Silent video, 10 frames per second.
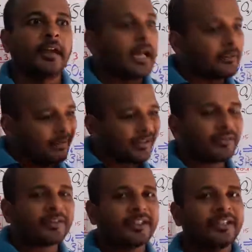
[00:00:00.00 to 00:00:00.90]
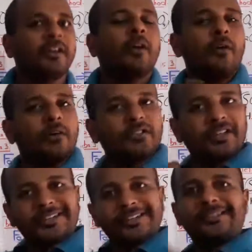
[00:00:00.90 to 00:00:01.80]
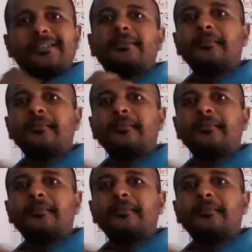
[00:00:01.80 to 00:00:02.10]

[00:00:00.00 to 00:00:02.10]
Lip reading: And whenever the oxygen is